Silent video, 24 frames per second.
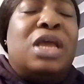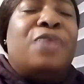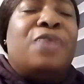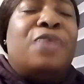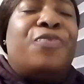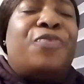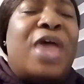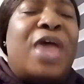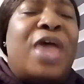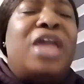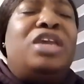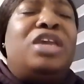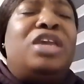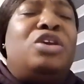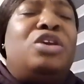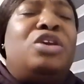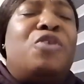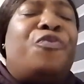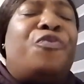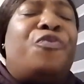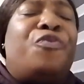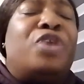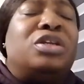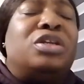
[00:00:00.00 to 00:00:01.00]
Thank you
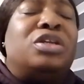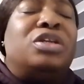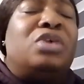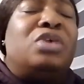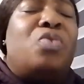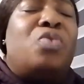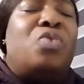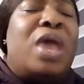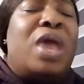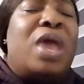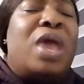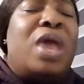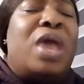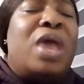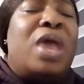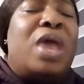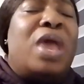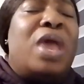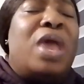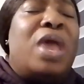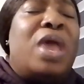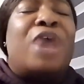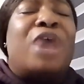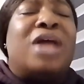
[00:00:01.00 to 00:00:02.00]
for the way you
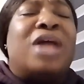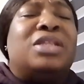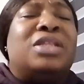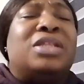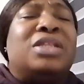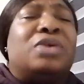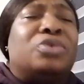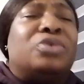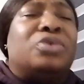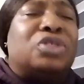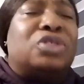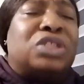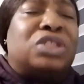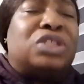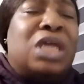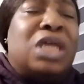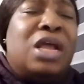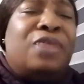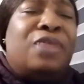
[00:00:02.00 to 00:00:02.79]
father us.